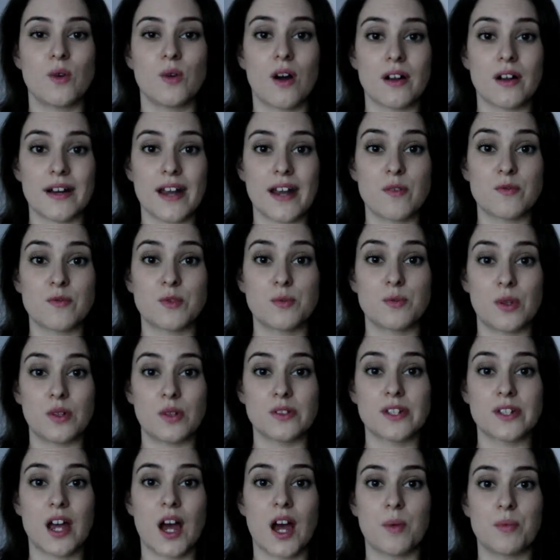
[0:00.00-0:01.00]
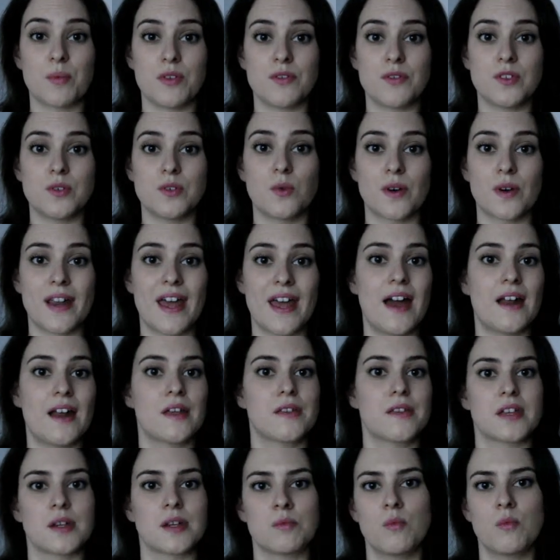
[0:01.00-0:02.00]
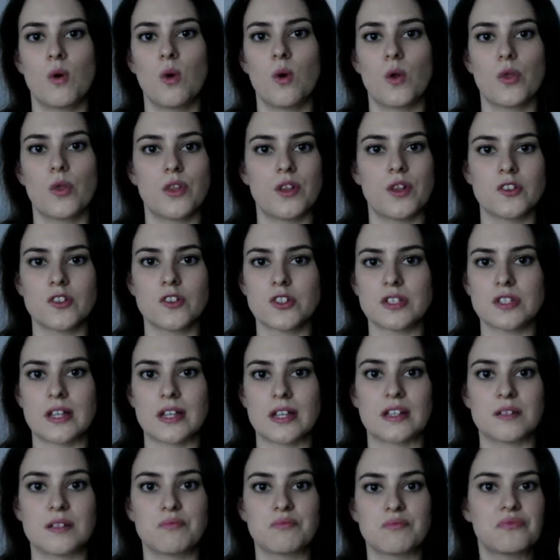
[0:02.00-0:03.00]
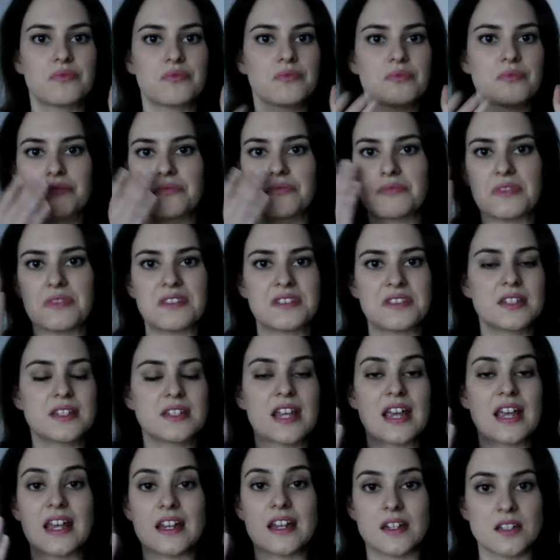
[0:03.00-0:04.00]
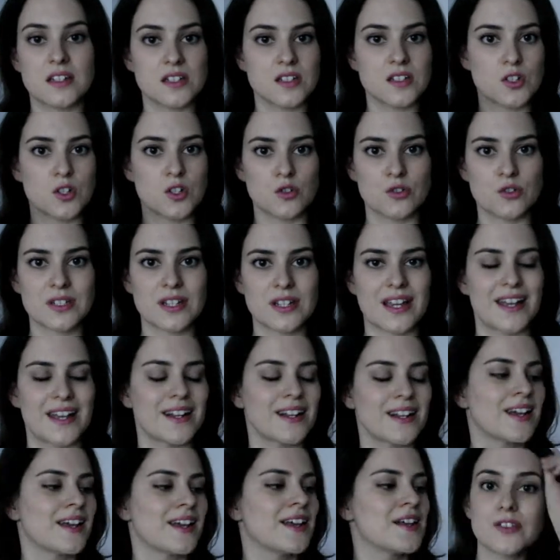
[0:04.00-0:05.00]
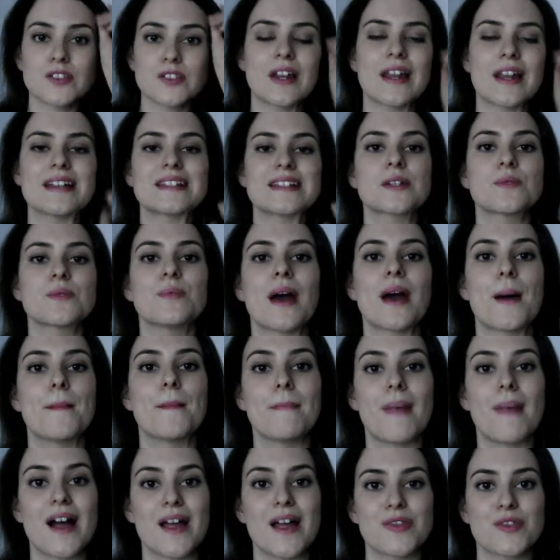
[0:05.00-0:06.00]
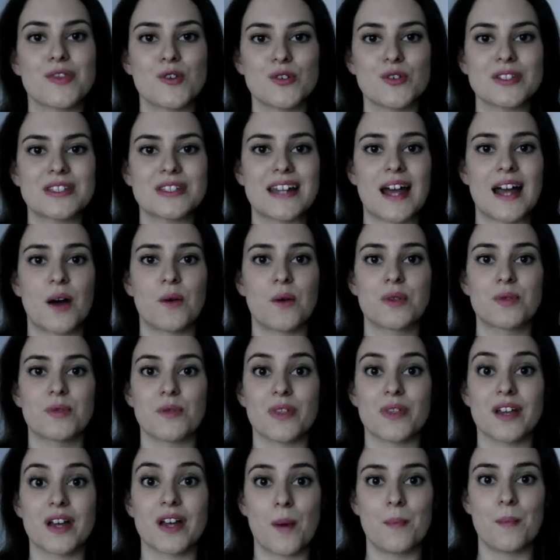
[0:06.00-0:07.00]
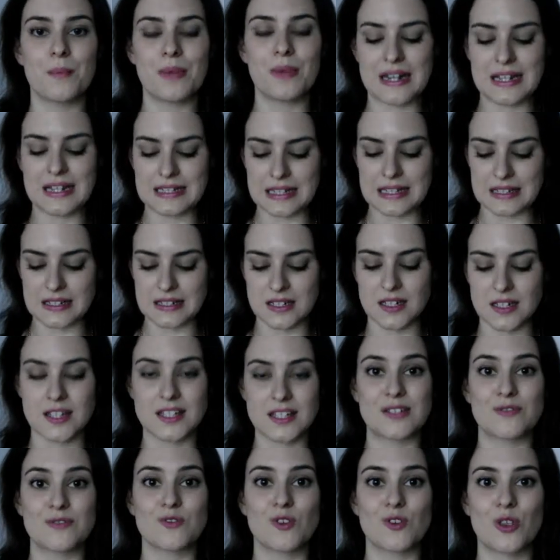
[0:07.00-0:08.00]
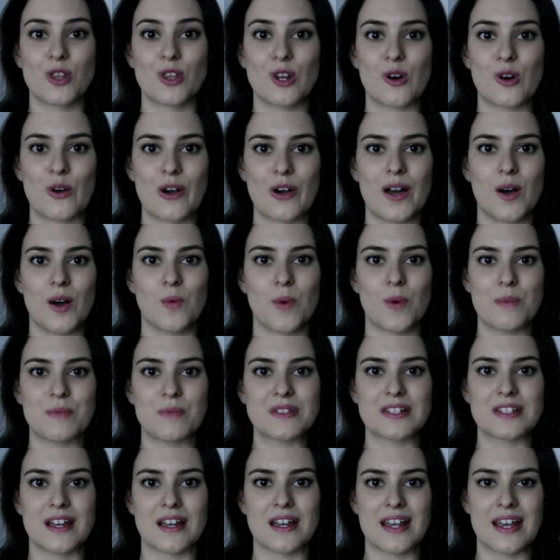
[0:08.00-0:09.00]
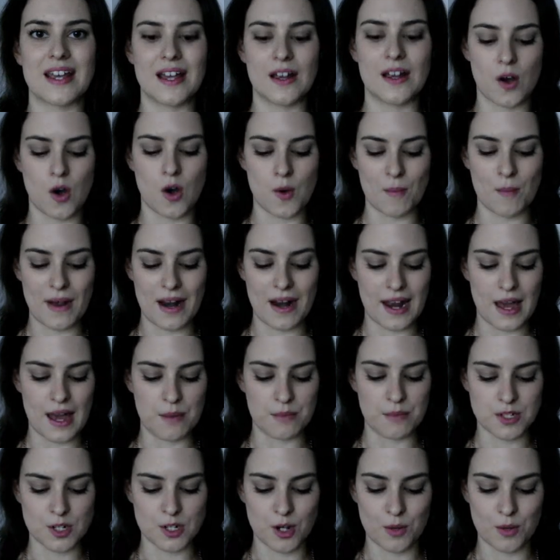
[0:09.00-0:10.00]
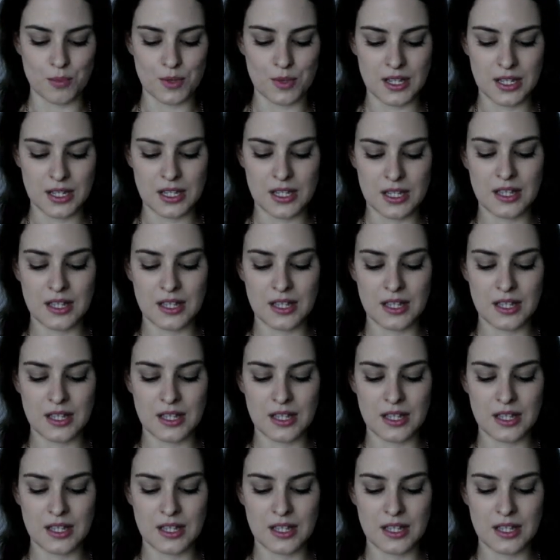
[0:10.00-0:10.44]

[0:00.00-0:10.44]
You are going to have to build it up if you want anything more than just like a tint to your skin. So let's compare my thoughts now with what the company says it does. I've got the L'Oreal website here on my laptop.